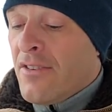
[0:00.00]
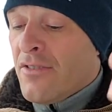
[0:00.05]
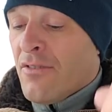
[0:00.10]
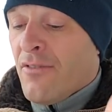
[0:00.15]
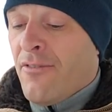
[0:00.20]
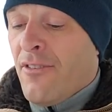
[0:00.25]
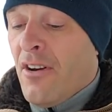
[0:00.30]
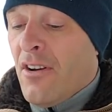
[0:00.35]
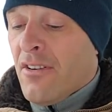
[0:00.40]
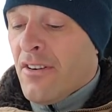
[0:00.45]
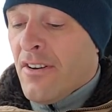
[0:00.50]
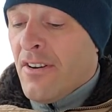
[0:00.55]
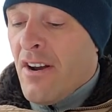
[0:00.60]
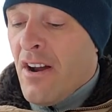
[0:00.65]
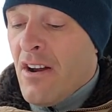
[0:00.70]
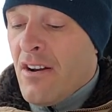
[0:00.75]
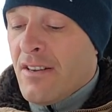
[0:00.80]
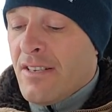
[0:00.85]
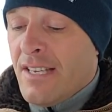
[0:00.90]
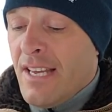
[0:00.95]
Trafalgar and
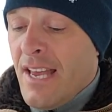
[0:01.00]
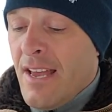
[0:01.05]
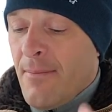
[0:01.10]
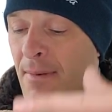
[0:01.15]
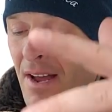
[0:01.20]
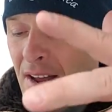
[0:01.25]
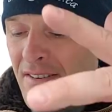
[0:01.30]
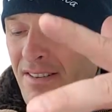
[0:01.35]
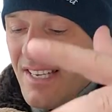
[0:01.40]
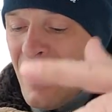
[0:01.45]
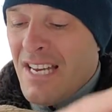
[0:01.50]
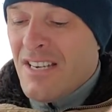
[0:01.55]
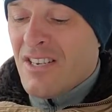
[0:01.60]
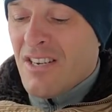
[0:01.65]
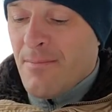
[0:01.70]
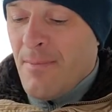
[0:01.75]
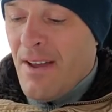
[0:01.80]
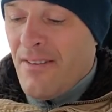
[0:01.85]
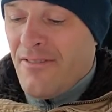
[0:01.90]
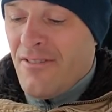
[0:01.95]
Harness AM. How does
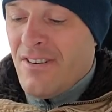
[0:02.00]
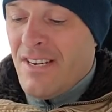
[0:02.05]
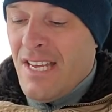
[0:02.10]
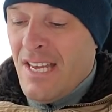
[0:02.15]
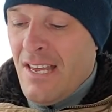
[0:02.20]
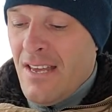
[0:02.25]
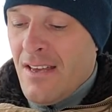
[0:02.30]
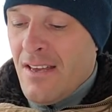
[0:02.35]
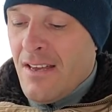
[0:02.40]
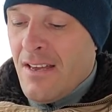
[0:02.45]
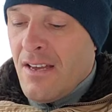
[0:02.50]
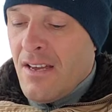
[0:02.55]
H come after T?